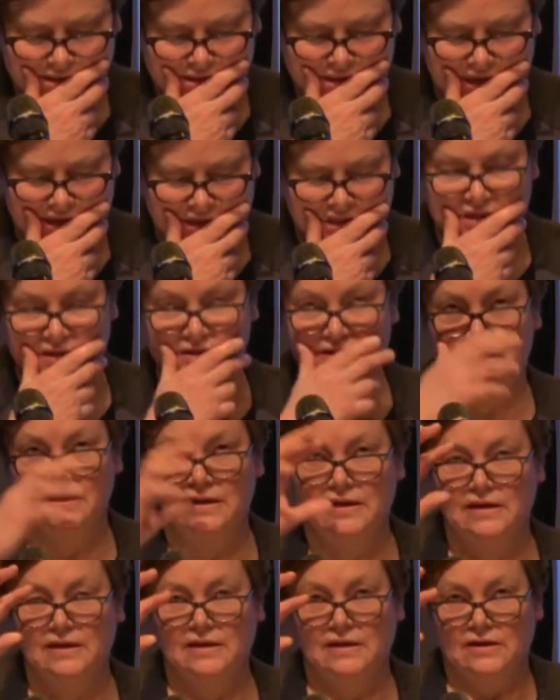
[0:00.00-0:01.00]
I think,
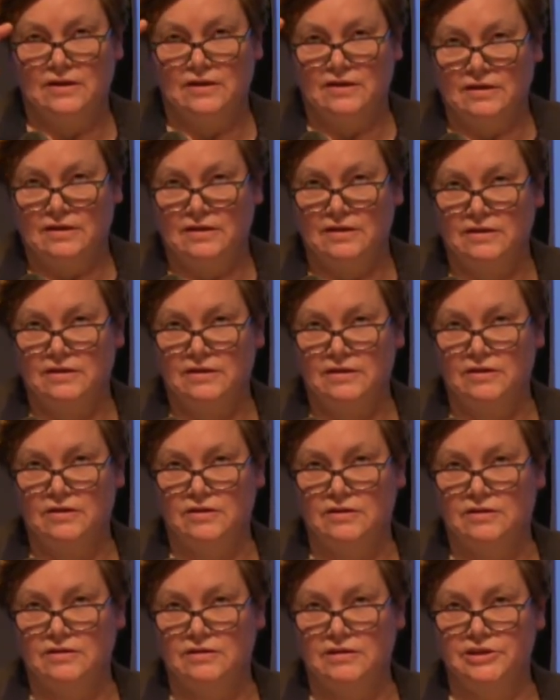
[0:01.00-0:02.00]

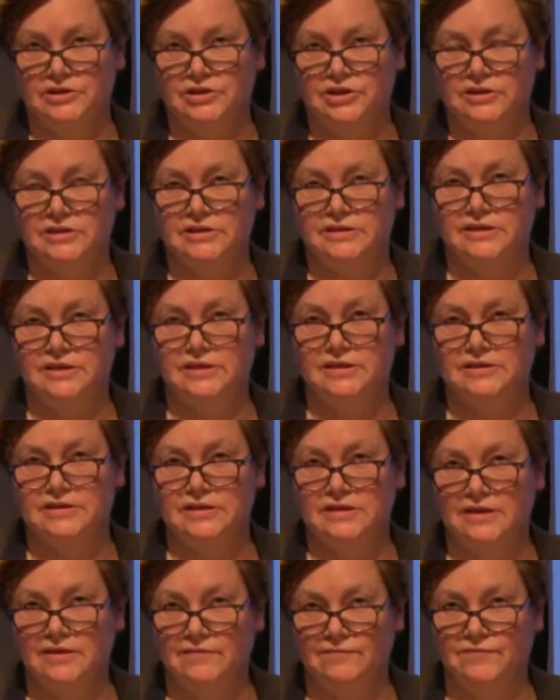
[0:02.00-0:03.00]
logistics
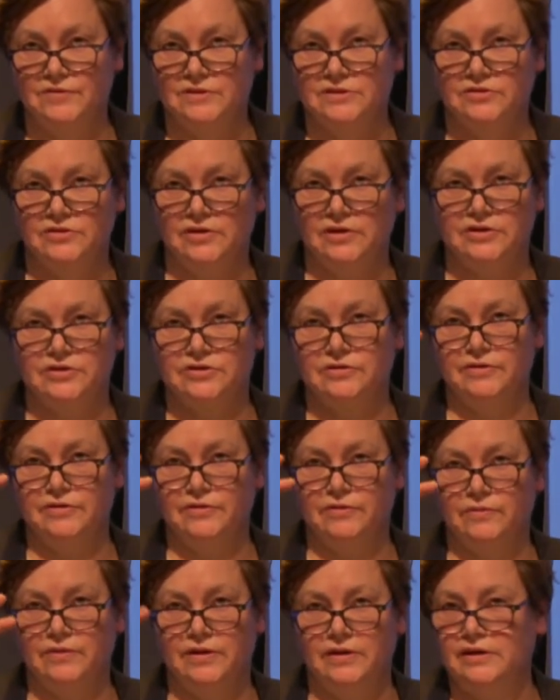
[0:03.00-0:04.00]
and infrastructure and
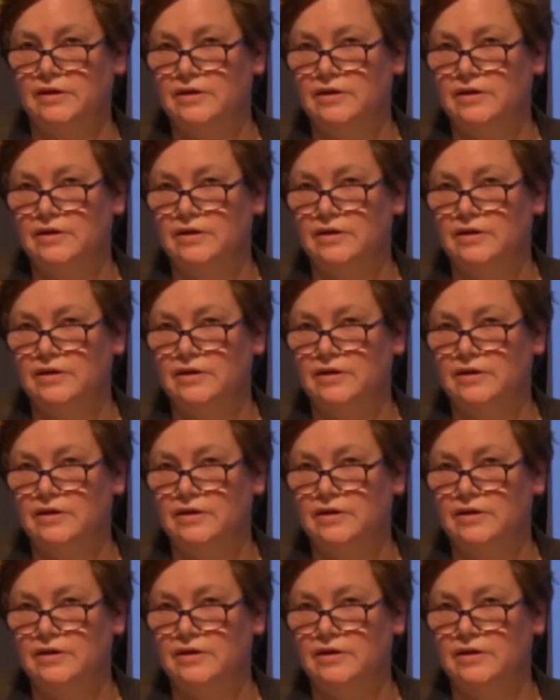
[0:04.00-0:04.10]
the you